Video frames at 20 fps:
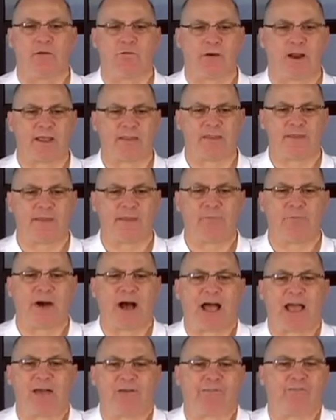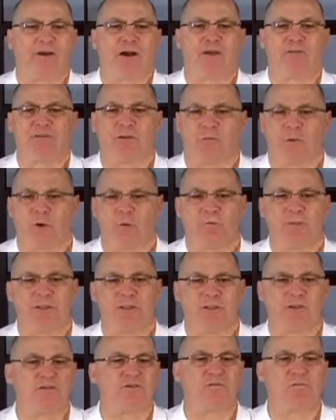Rather than buy a phone that won't be
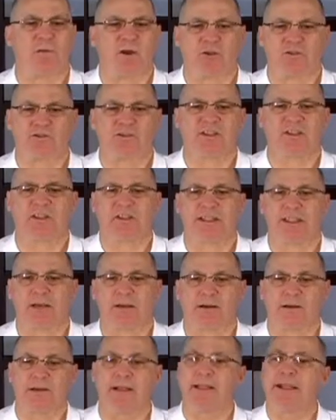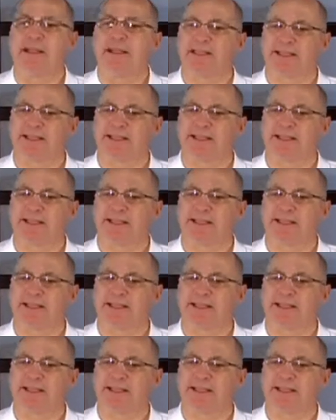used most of the year,